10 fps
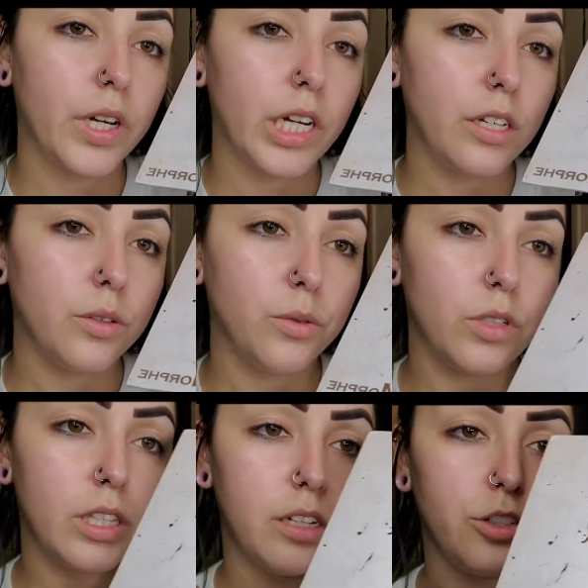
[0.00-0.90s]
going to use
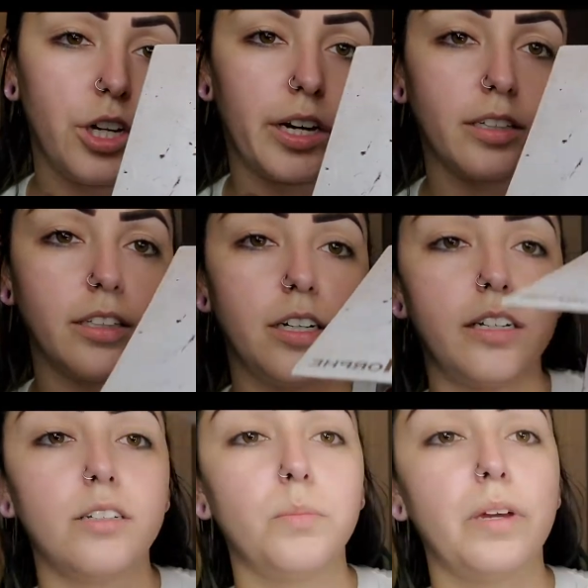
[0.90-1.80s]
the Jaclyn
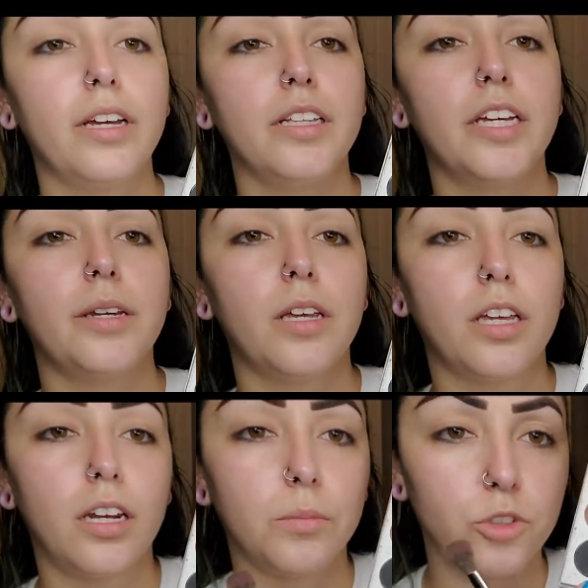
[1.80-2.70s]
Hill palette
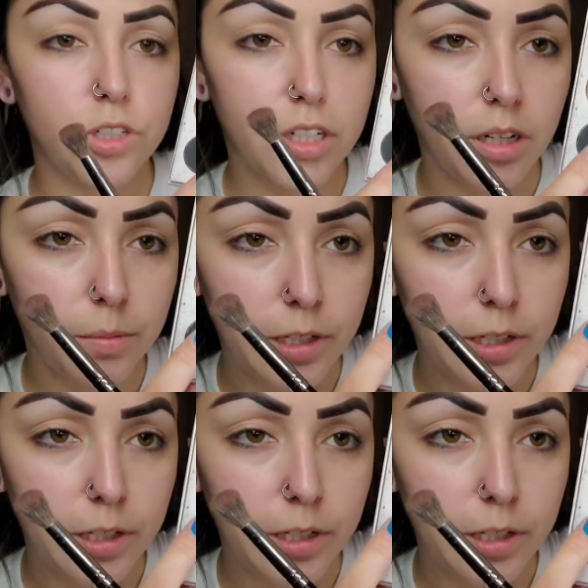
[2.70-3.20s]
and I'm just going to be